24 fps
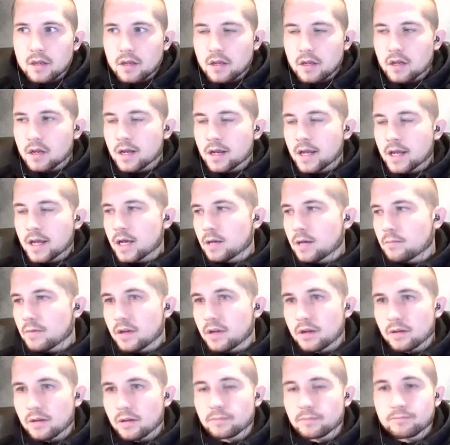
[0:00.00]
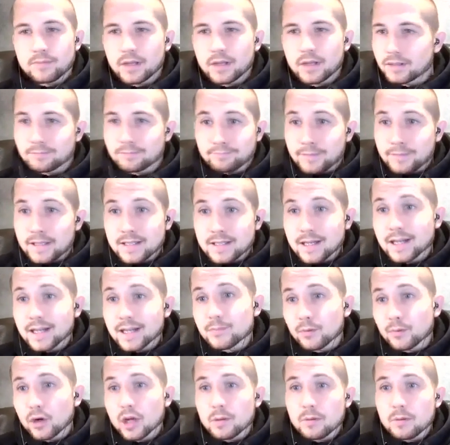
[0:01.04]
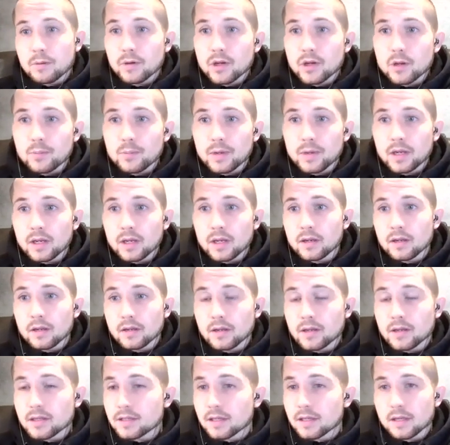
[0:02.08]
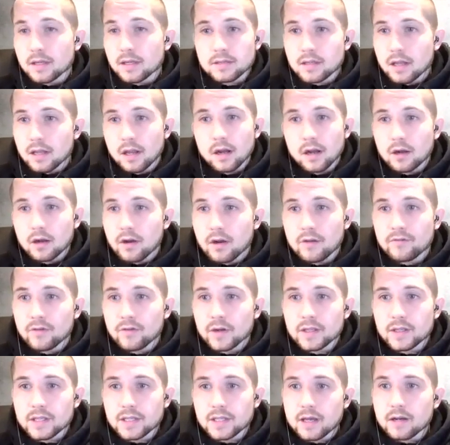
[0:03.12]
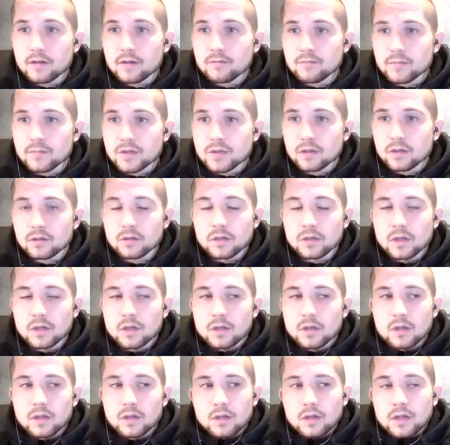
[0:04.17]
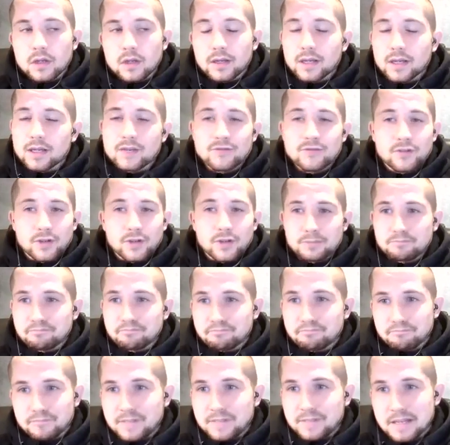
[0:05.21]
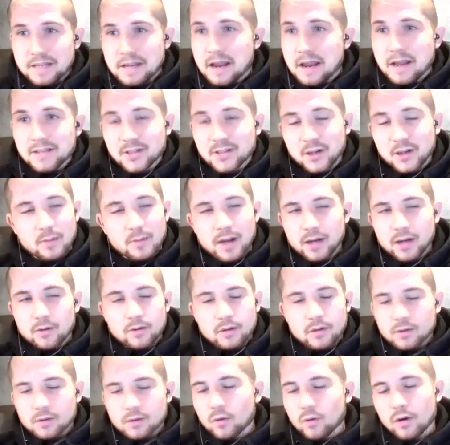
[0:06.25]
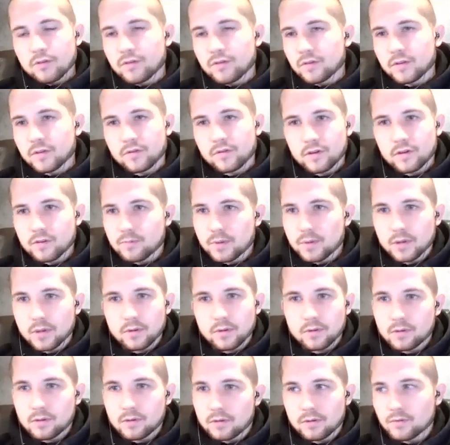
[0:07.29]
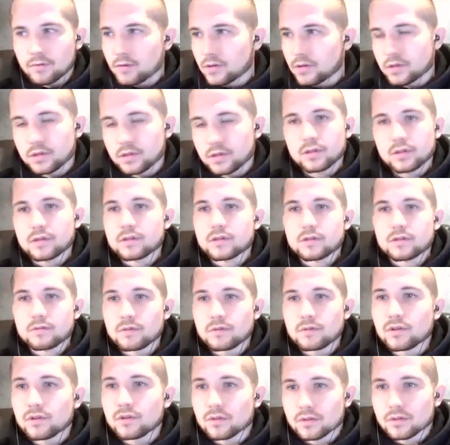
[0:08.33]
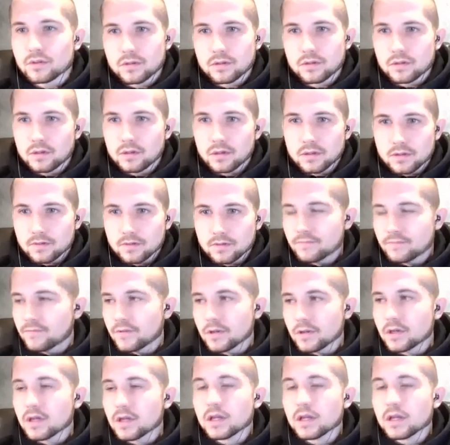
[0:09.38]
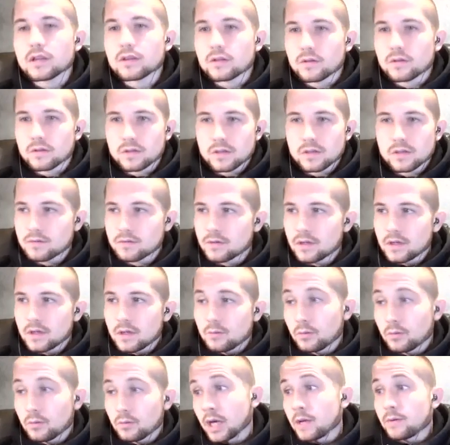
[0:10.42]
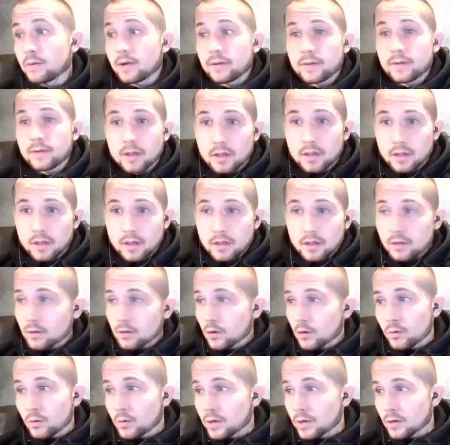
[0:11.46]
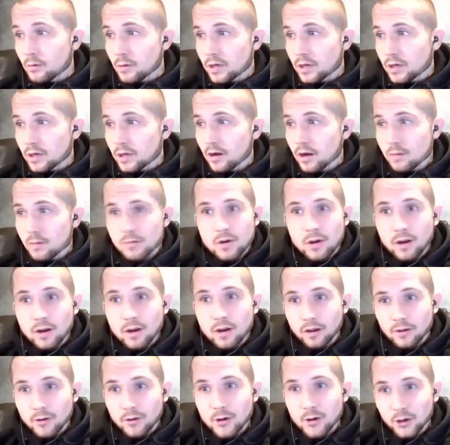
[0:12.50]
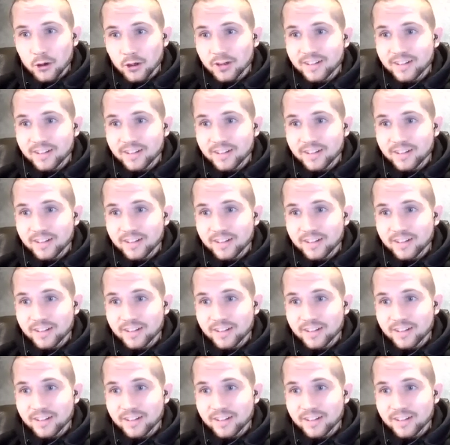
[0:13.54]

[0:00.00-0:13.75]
in um in, in he's in his prime in my opinion. He still has a lot of great fights ahead of him. So, and then you've got DS to come back. The 155 pound division is nuts. It's yeah, fucking bananas. Nuts. But anyway, who we who we talking about? A, a hooker?